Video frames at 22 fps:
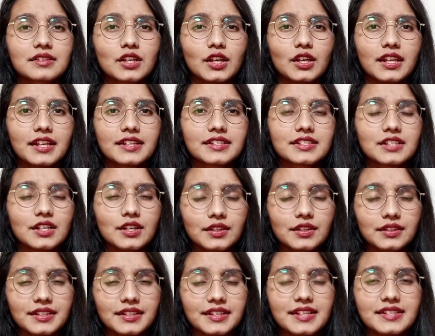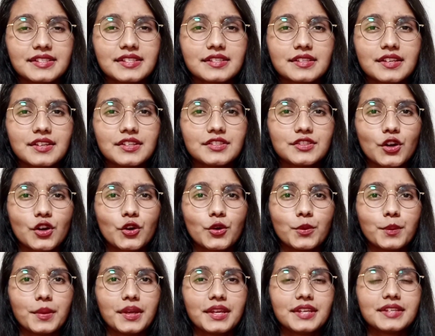collect all the necessary
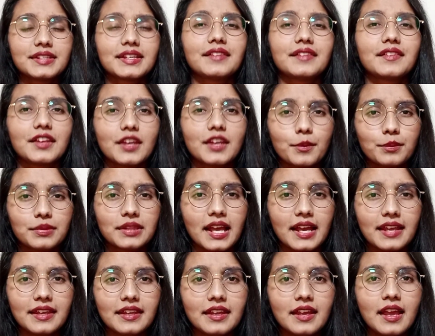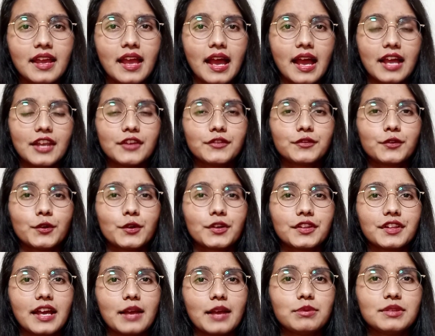document and then apply. And for
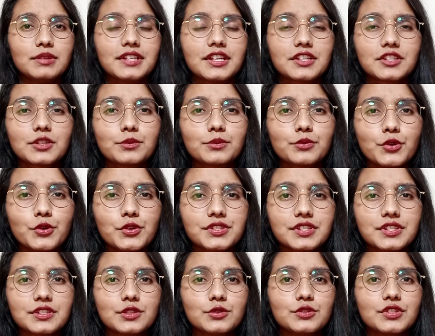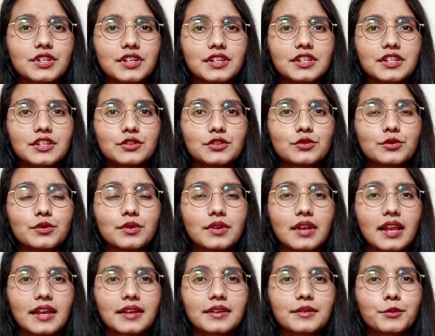the application process, you don't need to
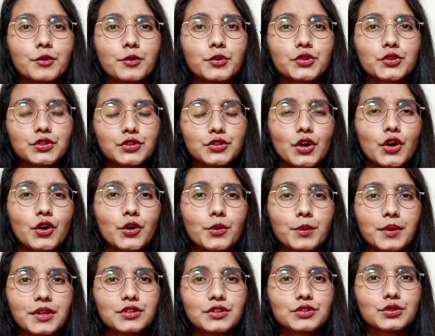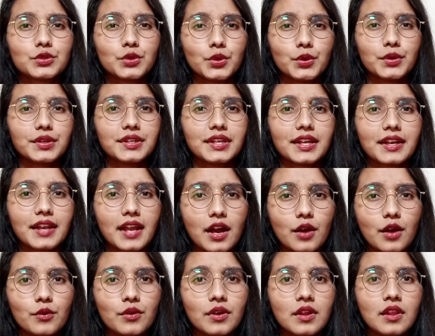post your document to Korea
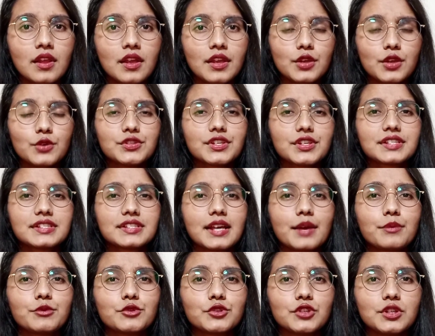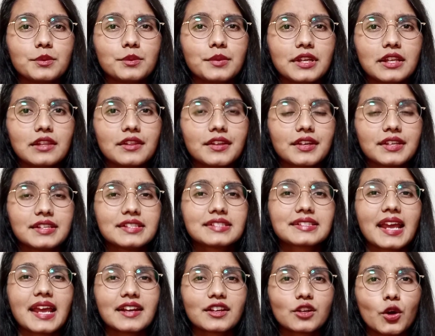now. You just have to email the
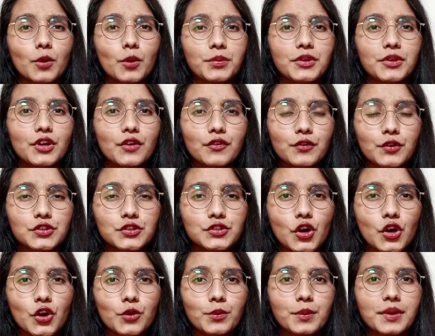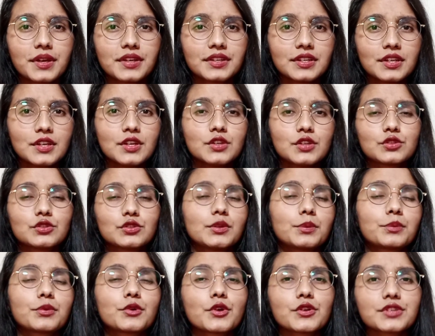scanned copy of your document. So
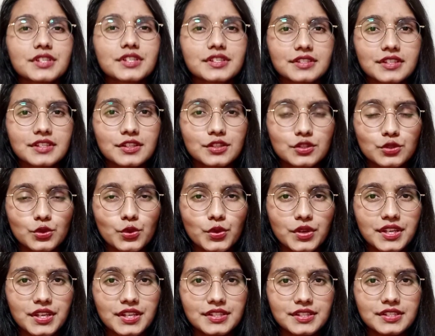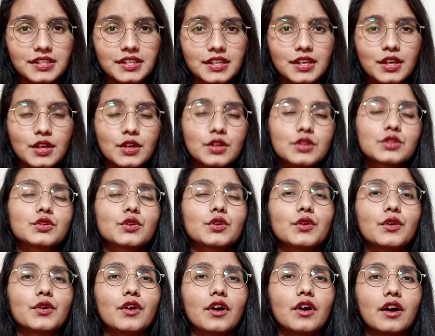the process is so easy.
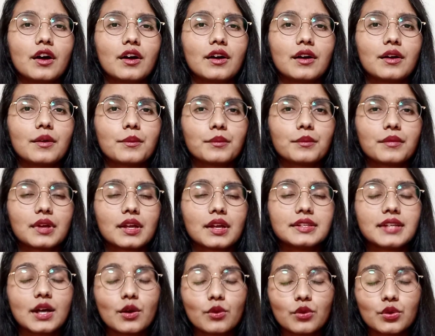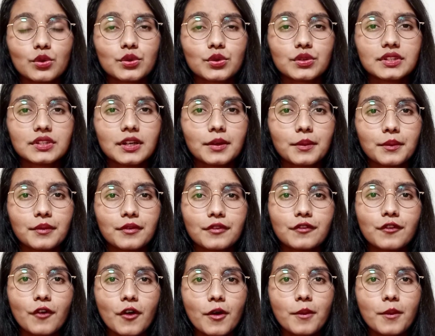So download the
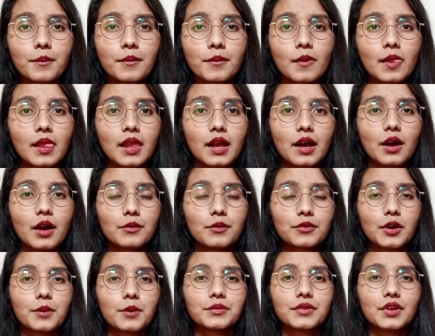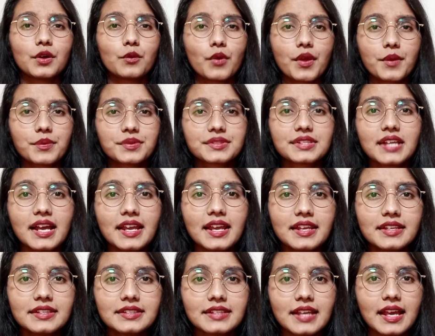form from the
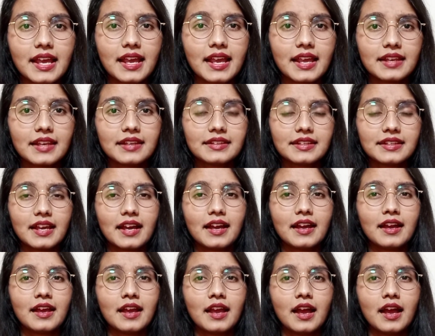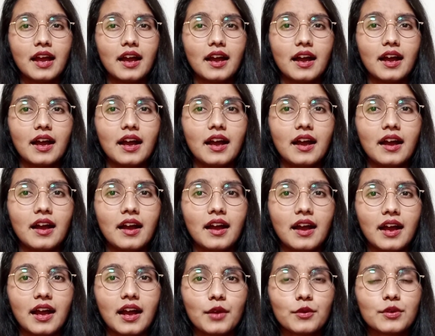website, and
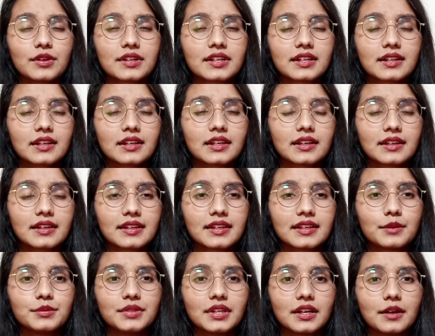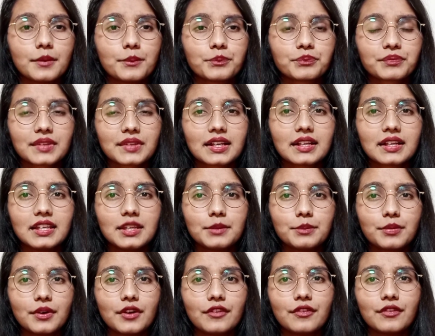I will keep the
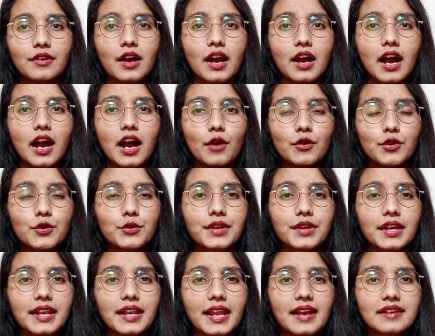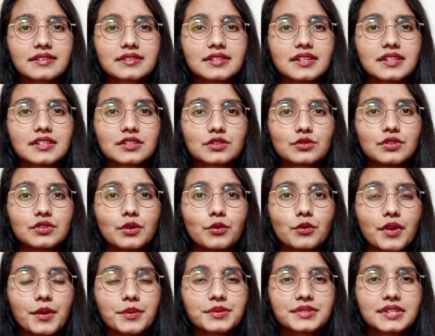clip of how you can access to the
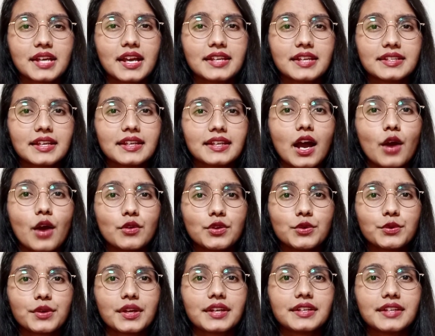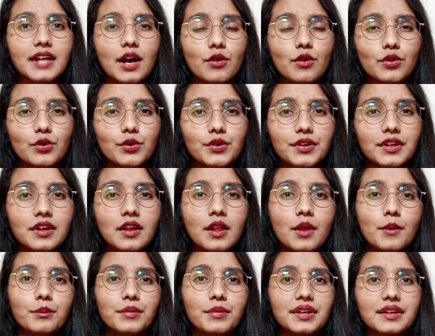website and how you can download,
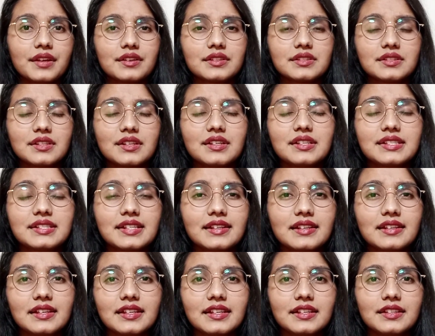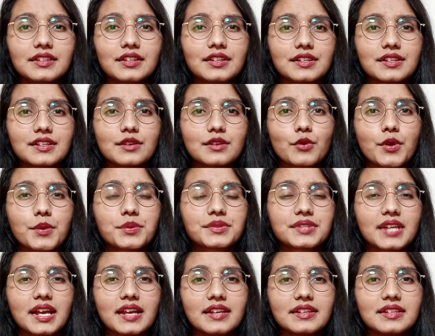because recently the
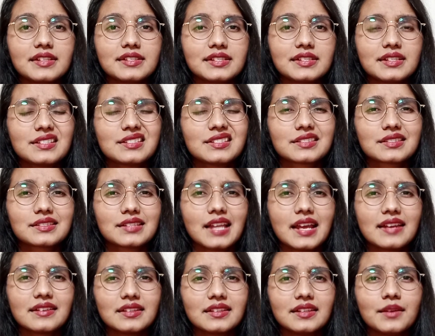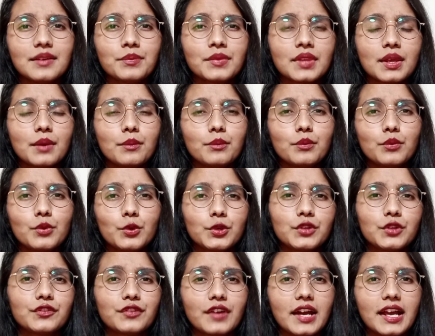website is slightly
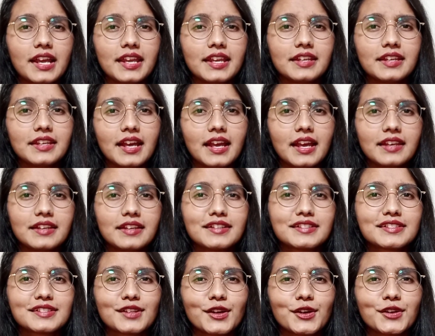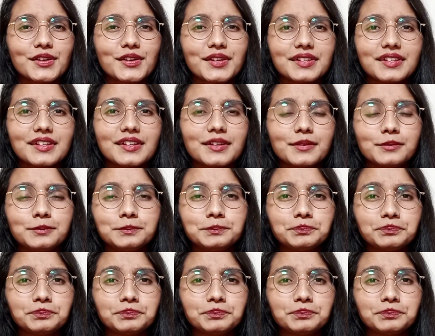modified and it's under the